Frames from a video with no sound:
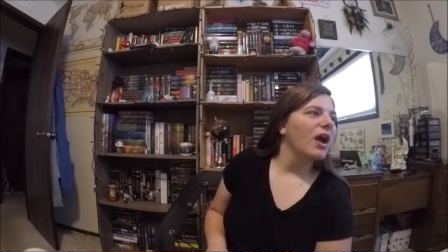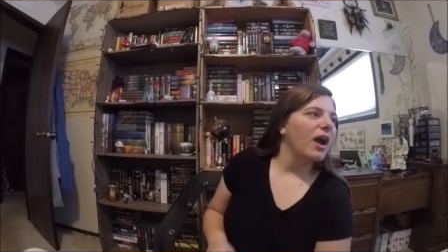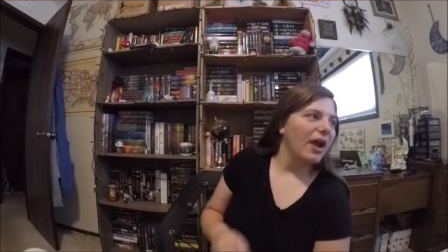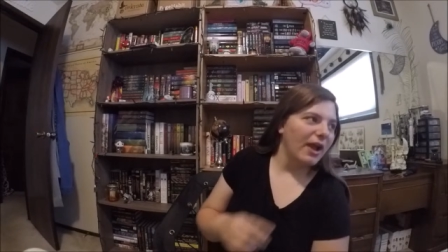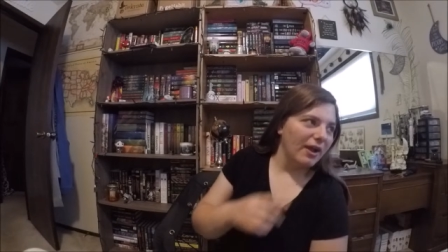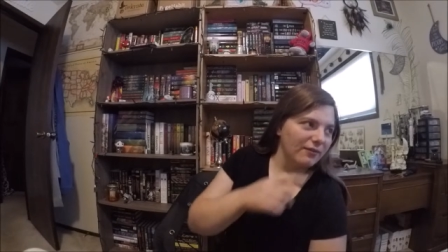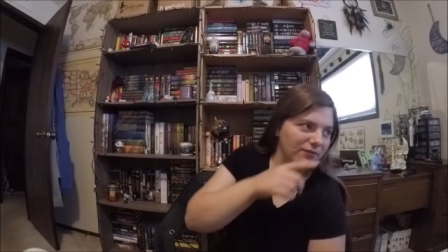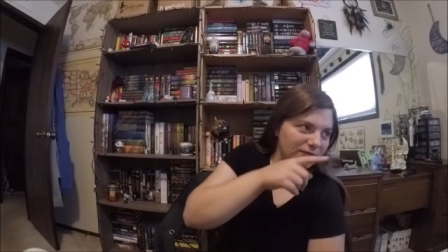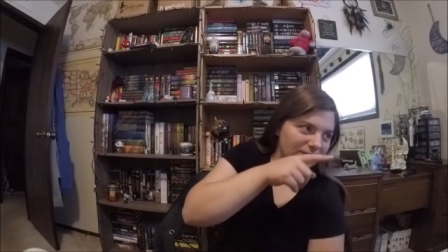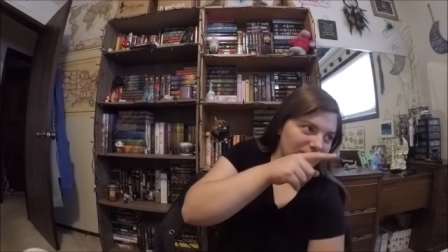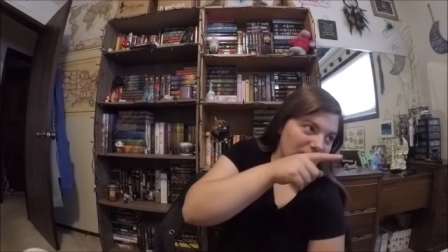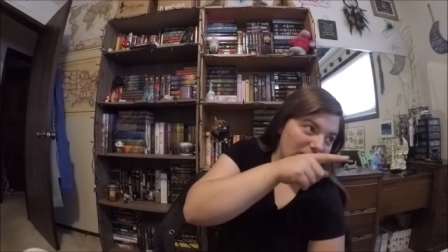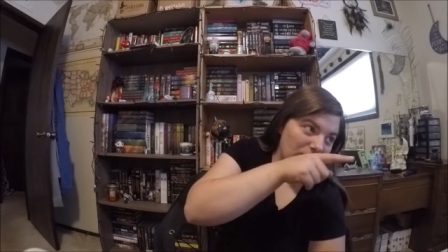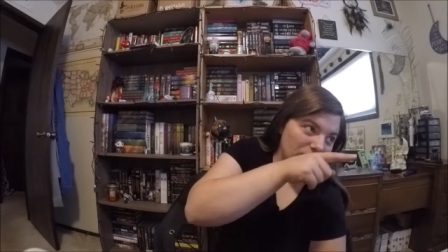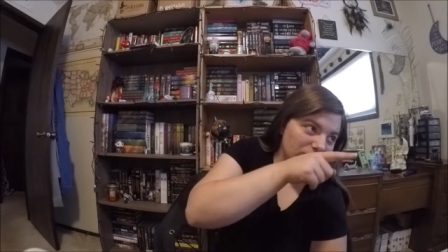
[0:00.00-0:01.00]
I have
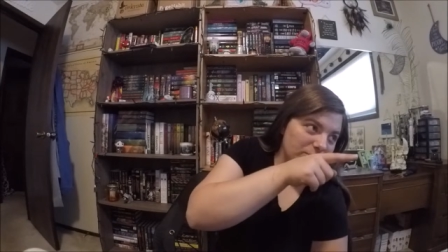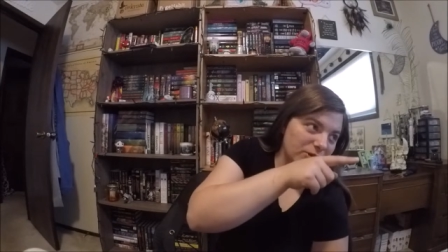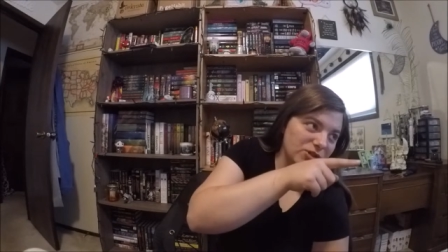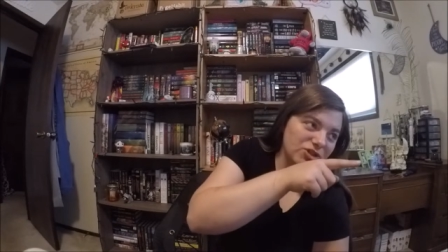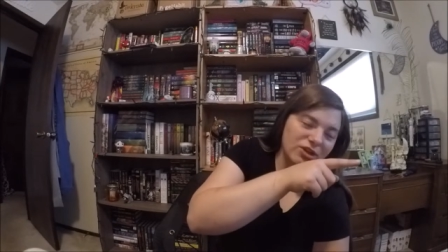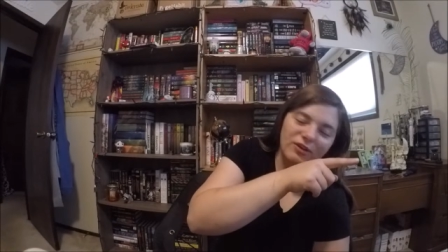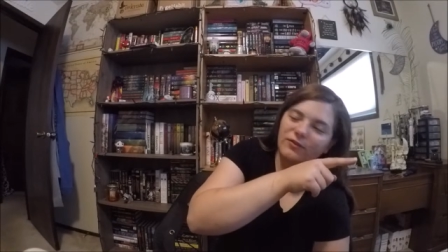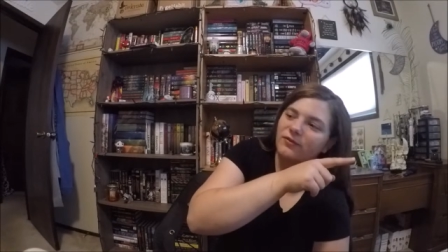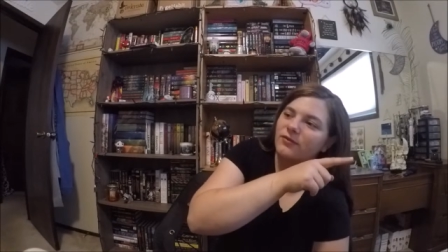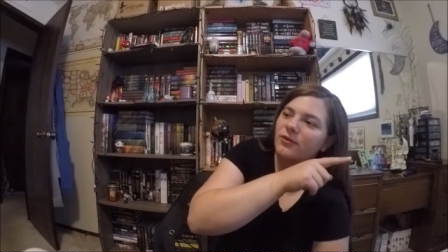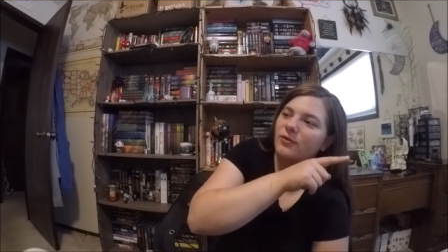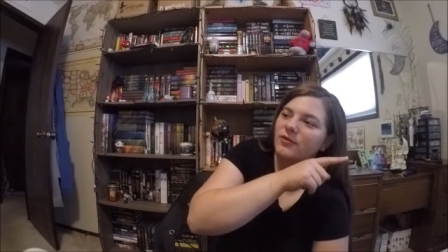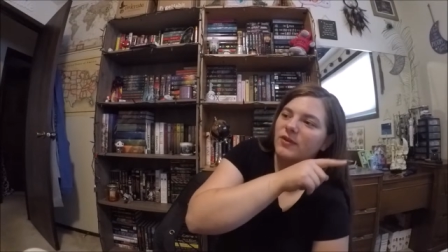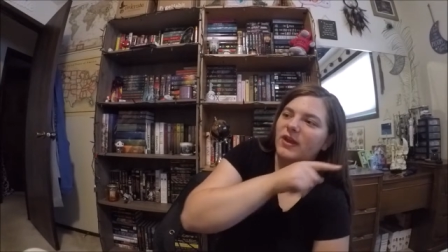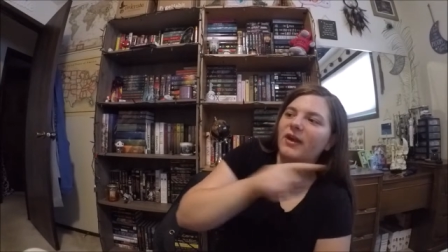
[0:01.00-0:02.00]
my old bookshelf
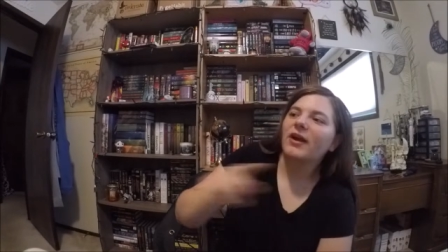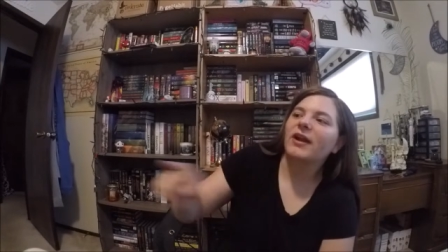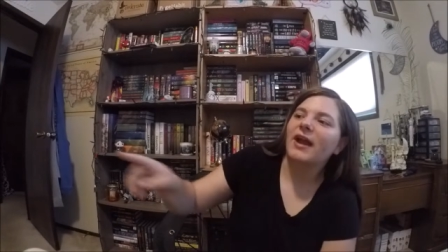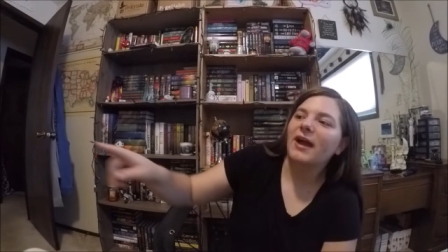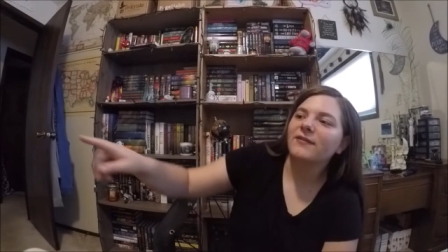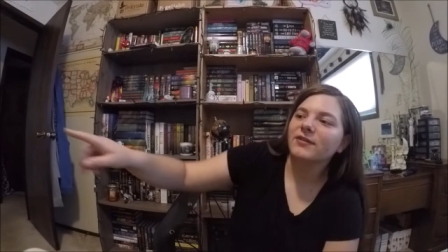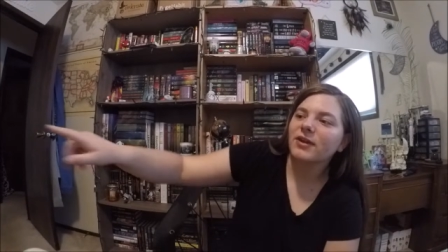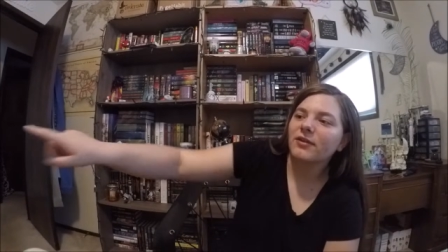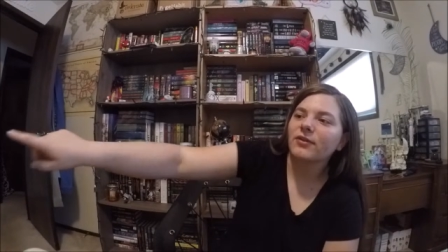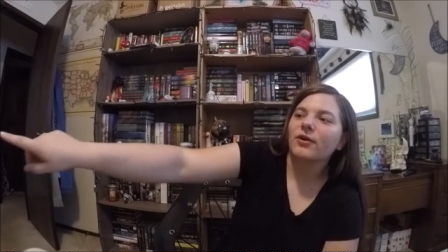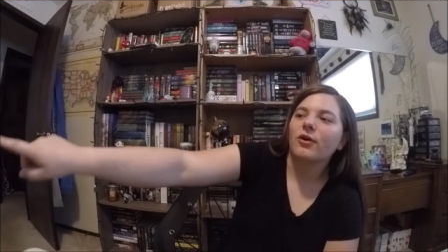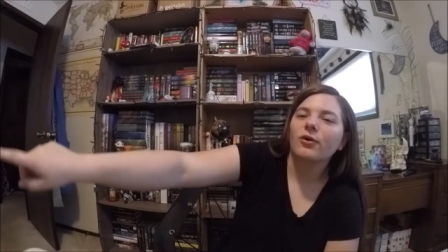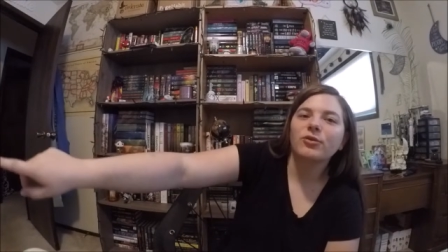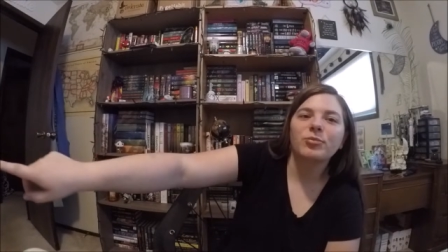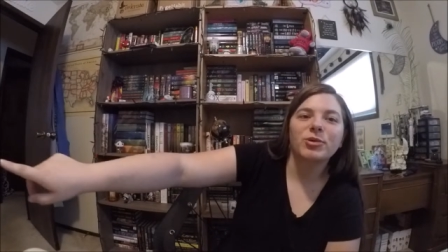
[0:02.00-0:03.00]
over there, and I have another
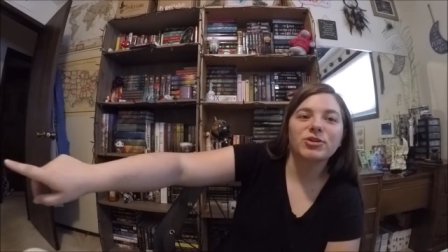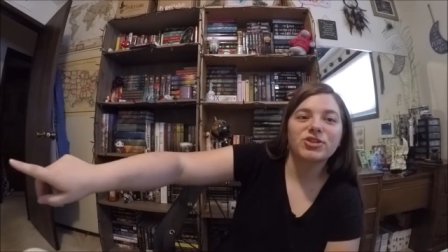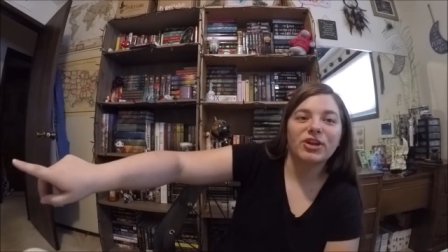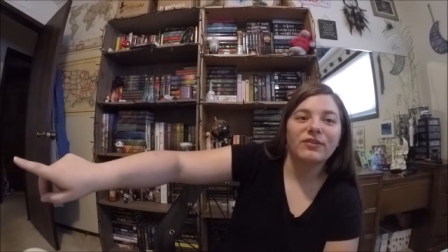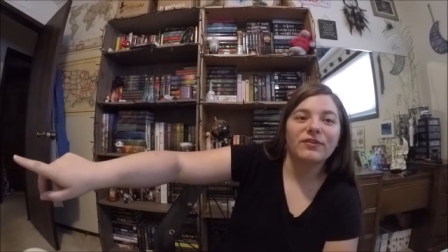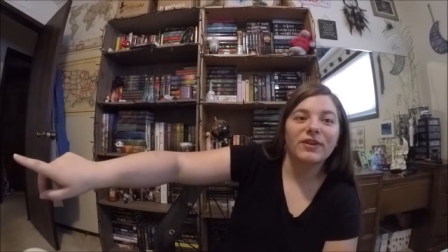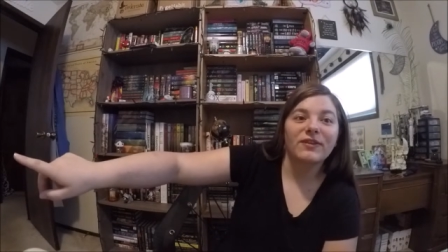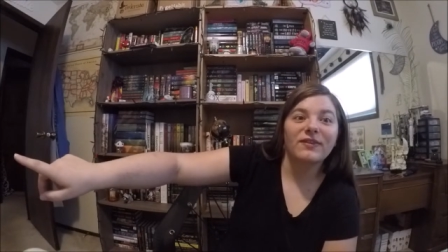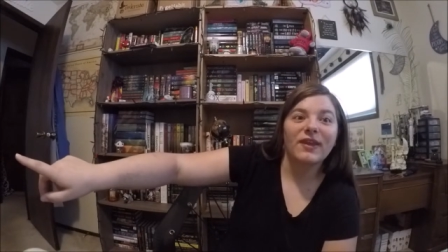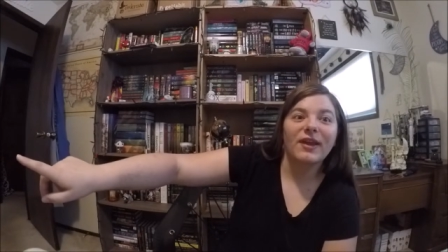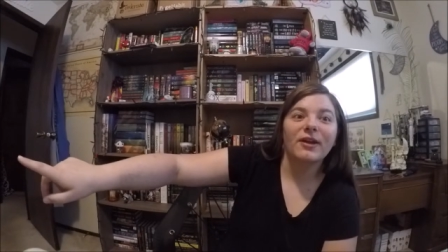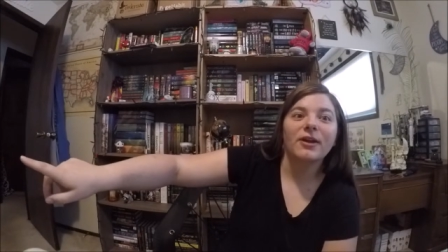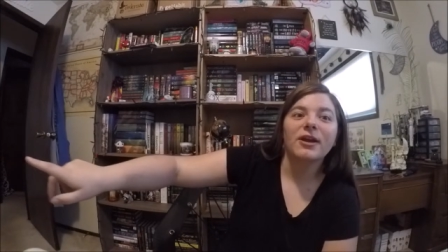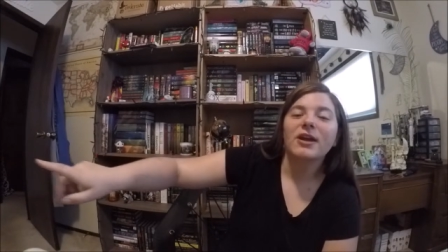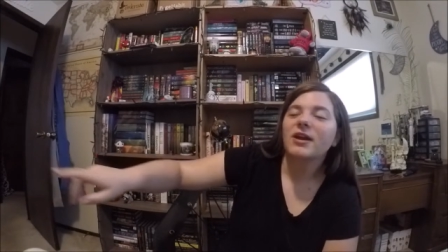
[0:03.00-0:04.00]
old bookshelf in there.